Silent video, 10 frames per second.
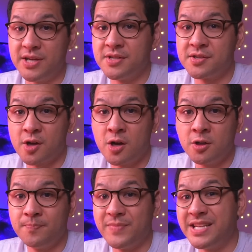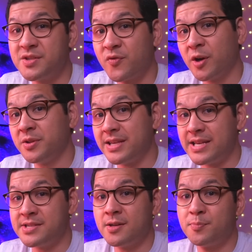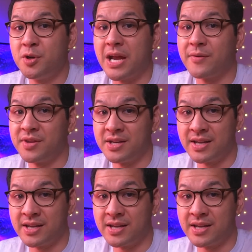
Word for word: is installed, it is fairly easy to put everything